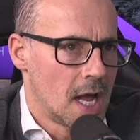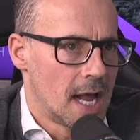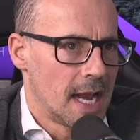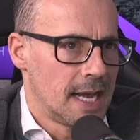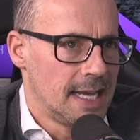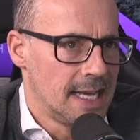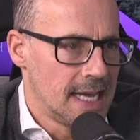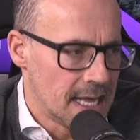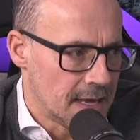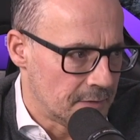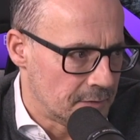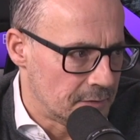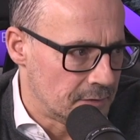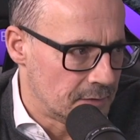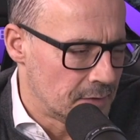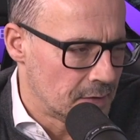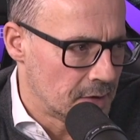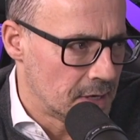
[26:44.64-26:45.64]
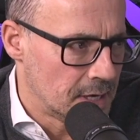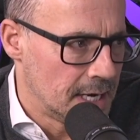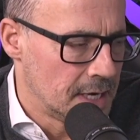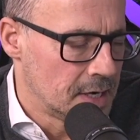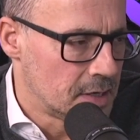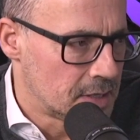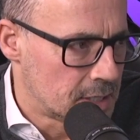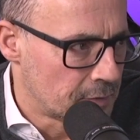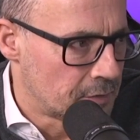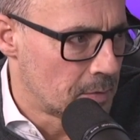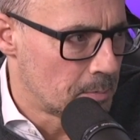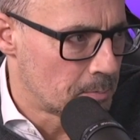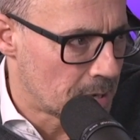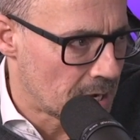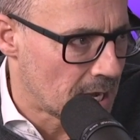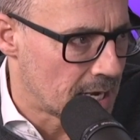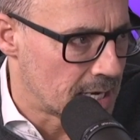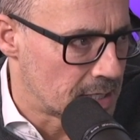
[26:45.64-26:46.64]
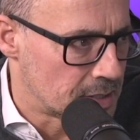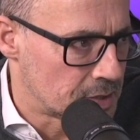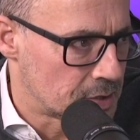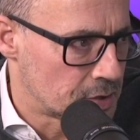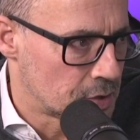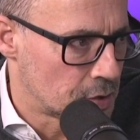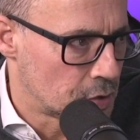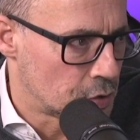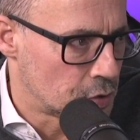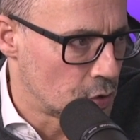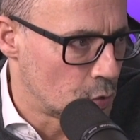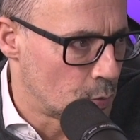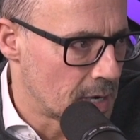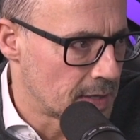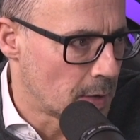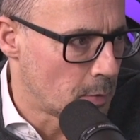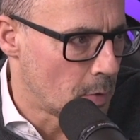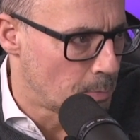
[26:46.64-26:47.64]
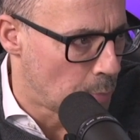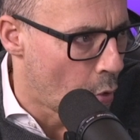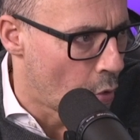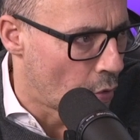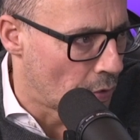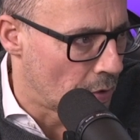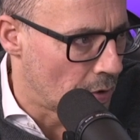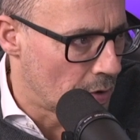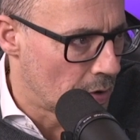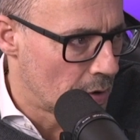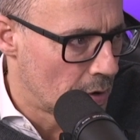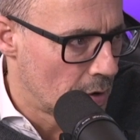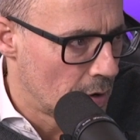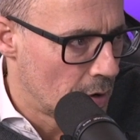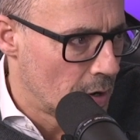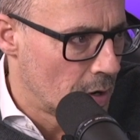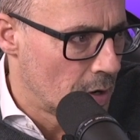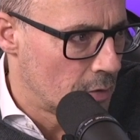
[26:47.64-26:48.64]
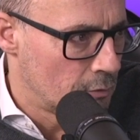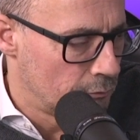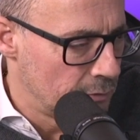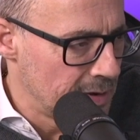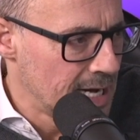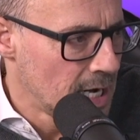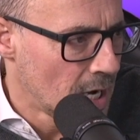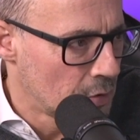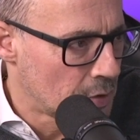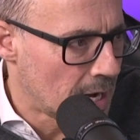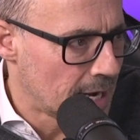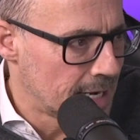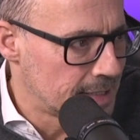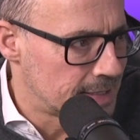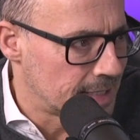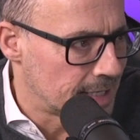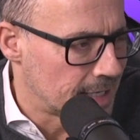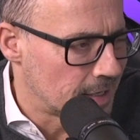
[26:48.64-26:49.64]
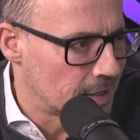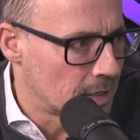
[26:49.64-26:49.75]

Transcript: live in a different place to where they were born? Relocating